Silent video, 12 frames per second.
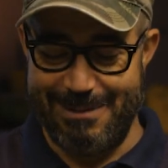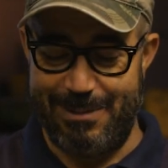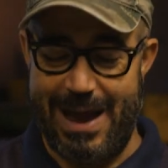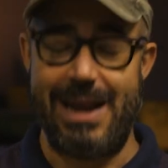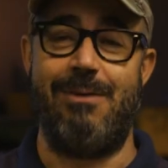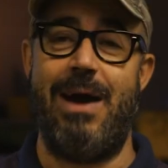
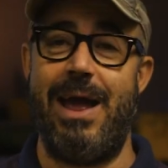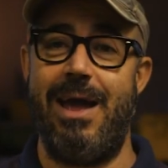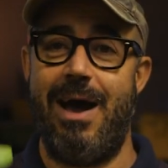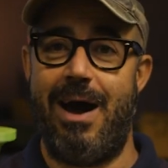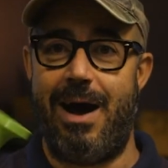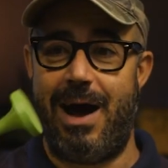but anyway,
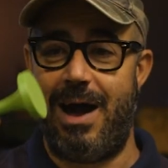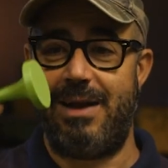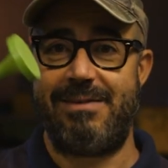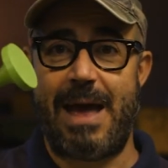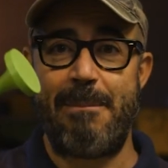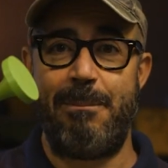a, a
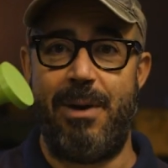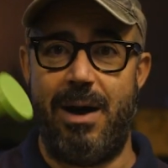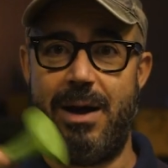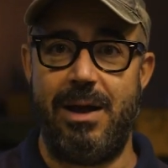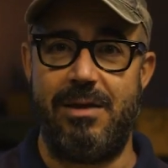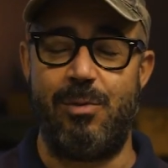
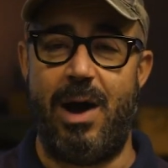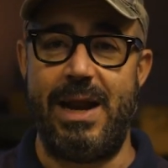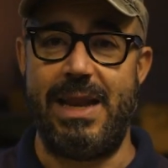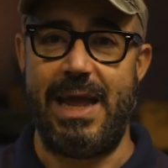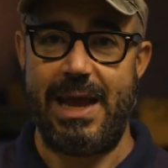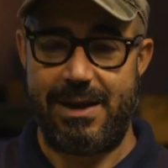tamper is what I
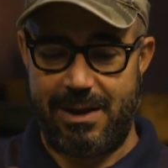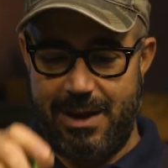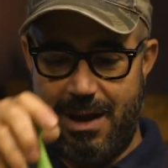need.